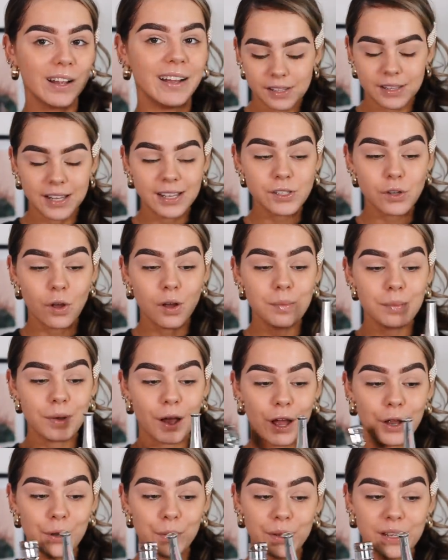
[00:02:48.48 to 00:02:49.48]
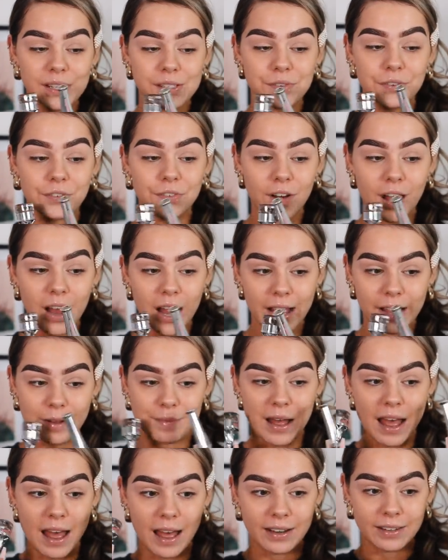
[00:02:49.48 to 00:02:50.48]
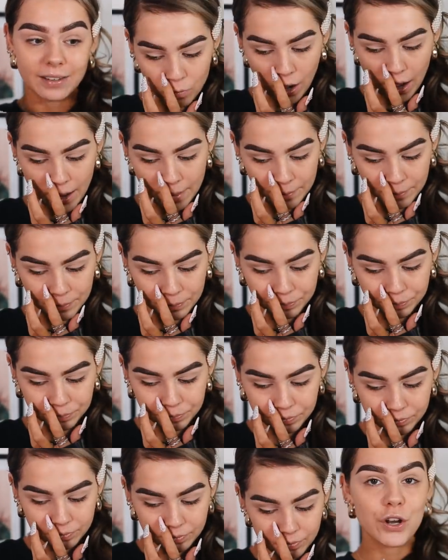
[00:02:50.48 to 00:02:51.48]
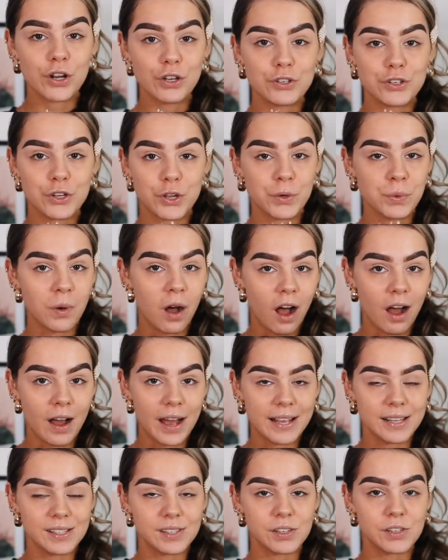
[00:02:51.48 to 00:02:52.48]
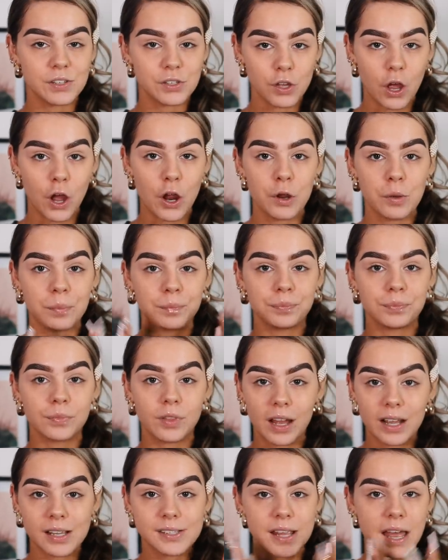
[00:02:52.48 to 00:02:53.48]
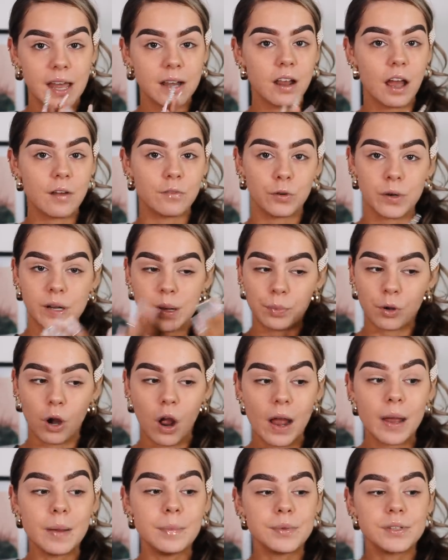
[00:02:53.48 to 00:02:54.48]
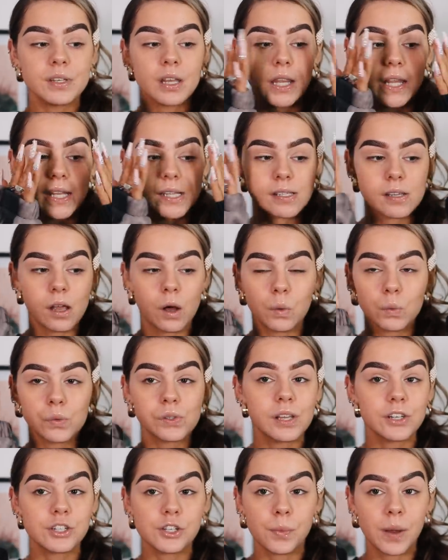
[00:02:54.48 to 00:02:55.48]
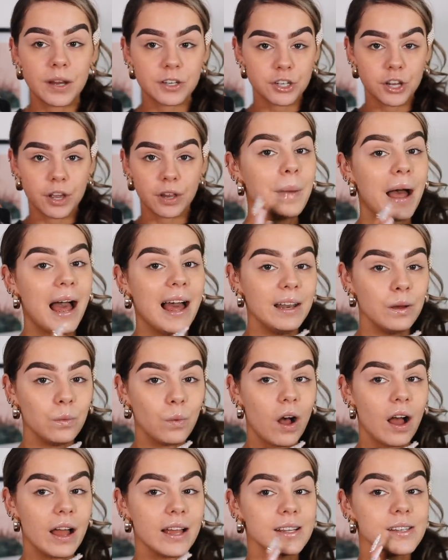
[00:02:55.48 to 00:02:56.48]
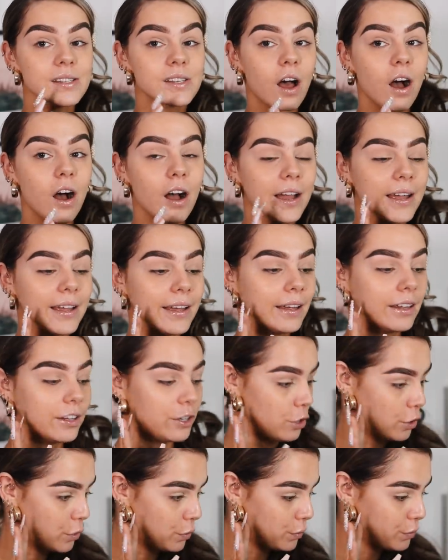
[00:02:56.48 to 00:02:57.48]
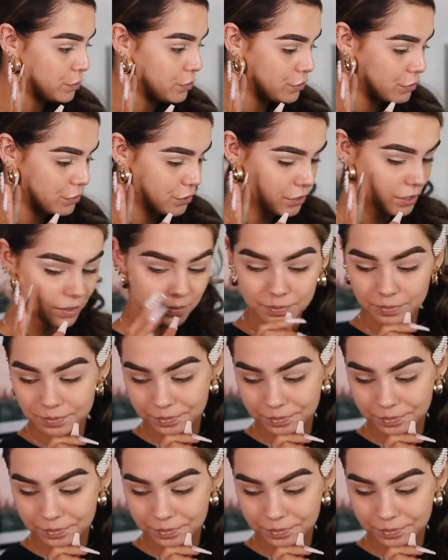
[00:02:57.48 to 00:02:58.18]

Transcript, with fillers: This combo is fire, man. Right, moving on to eyes. So, like I said, I've already primed this whole situation. Palette-wise, I used